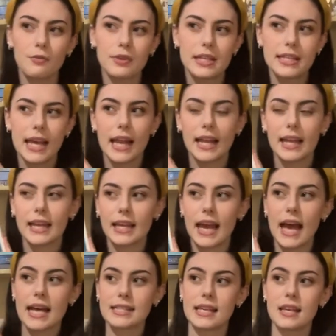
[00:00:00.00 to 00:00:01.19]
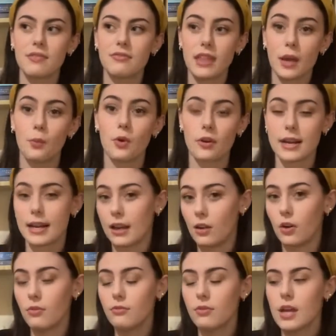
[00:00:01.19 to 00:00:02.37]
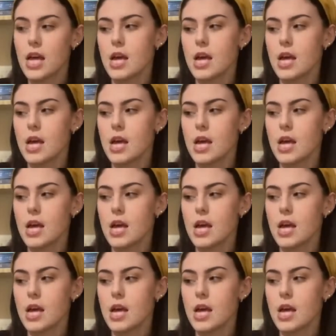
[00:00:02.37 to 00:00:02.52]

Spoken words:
a retelling as if they were in love,